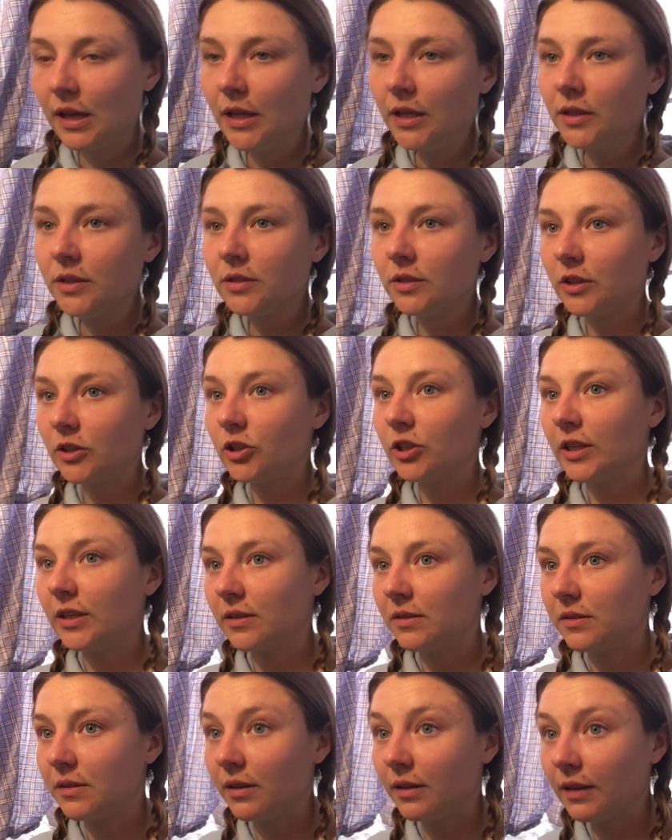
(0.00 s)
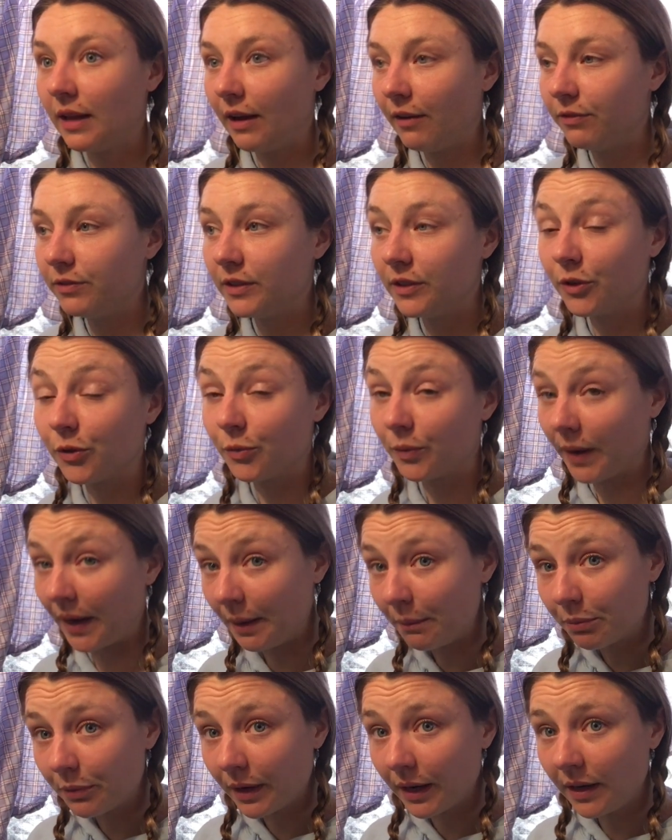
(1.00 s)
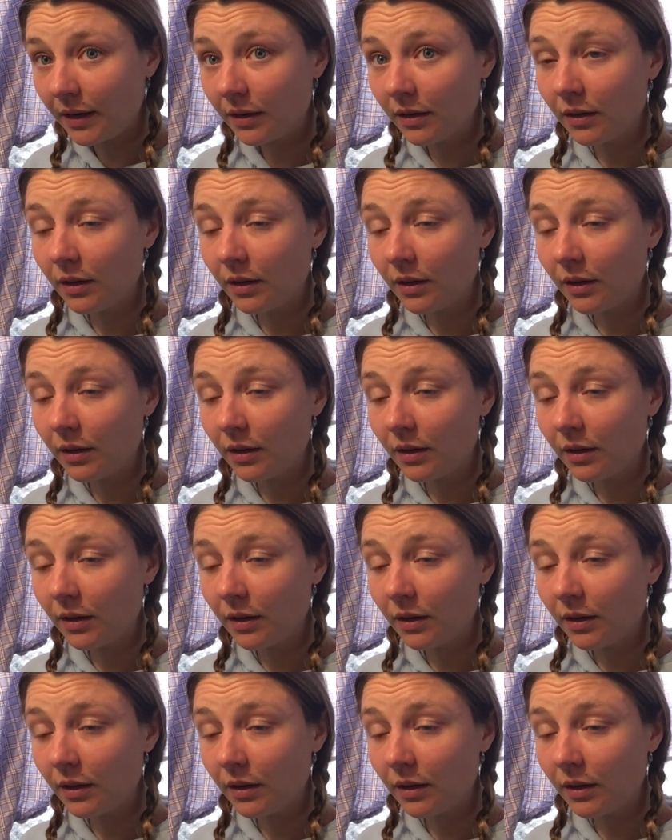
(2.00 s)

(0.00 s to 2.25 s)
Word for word: such as the left and the right brain,